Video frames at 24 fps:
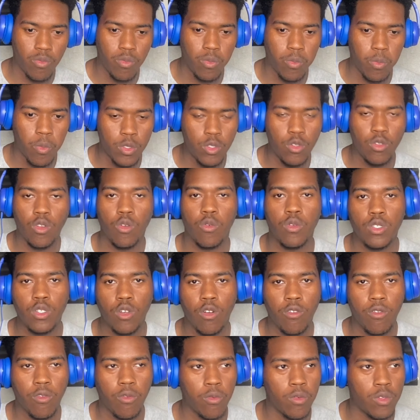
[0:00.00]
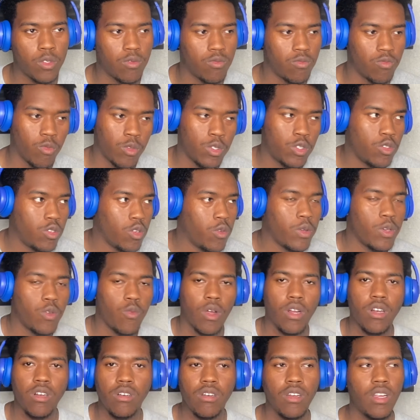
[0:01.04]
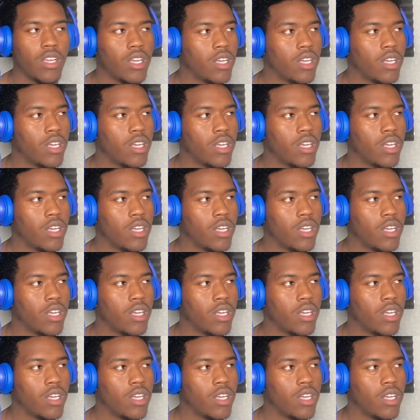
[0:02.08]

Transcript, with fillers: what you do with your, what you do when you hurt?